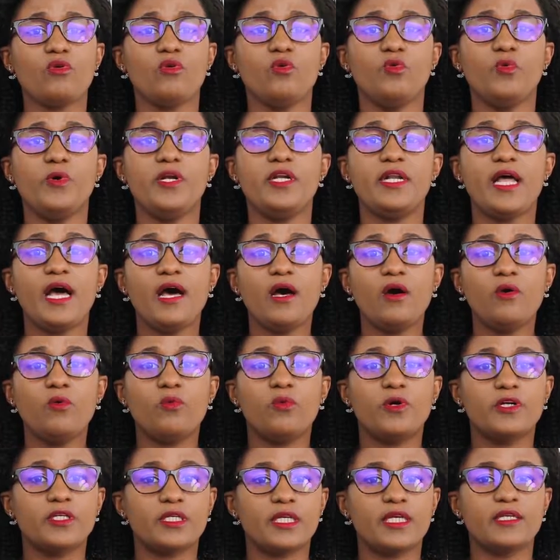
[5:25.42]
We're
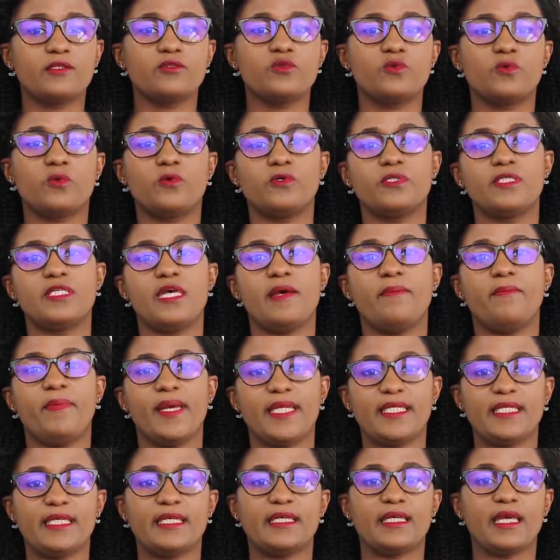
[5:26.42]
now working towards
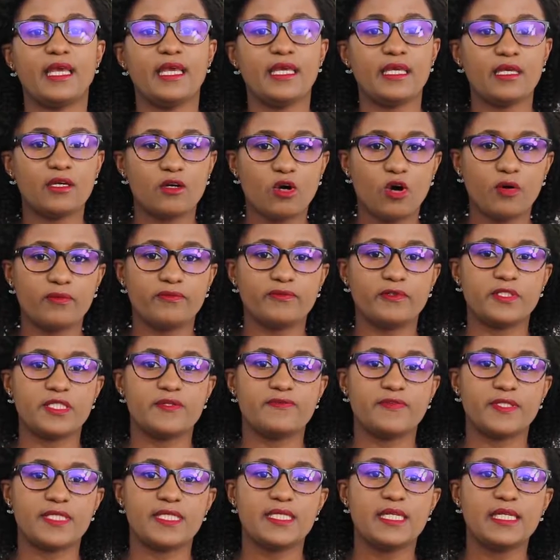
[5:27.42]
embedding
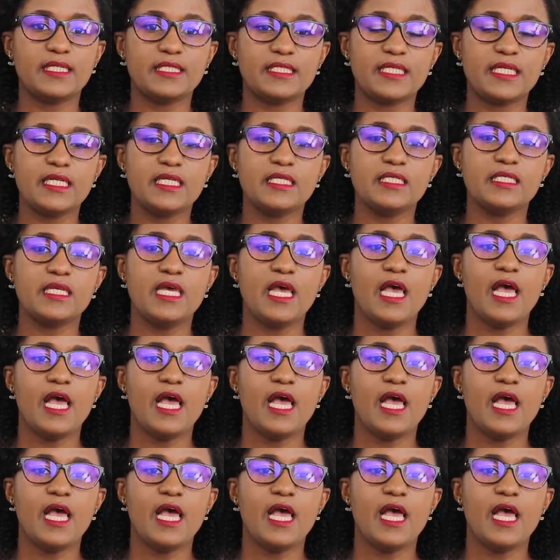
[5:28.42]
e-conference facilities,